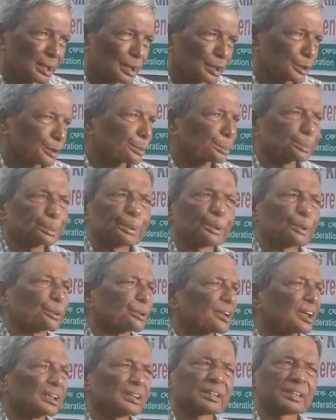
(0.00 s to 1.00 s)
the
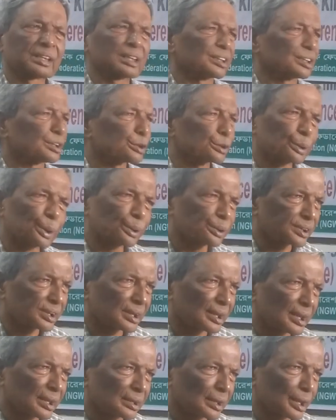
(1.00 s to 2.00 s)
progress is not
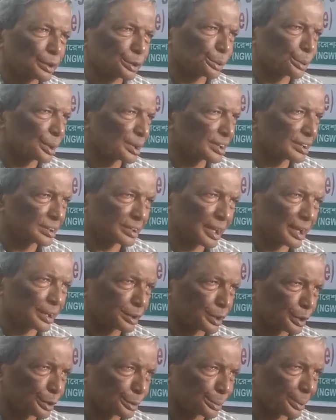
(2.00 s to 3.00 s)
actually
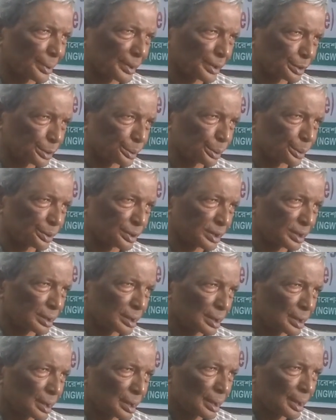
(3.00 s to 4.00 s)
satisfactory.
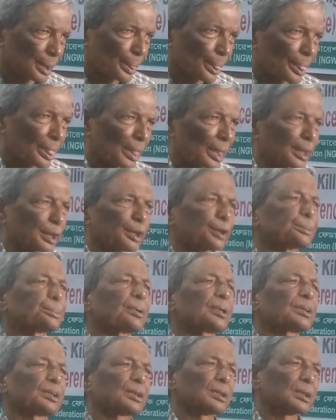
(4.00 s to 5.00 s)

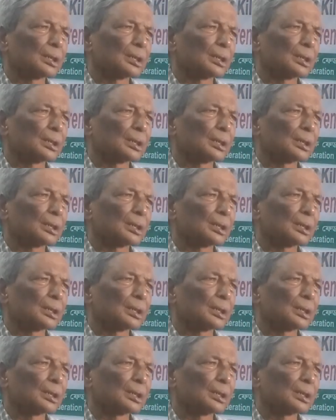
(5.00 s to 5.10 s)
Even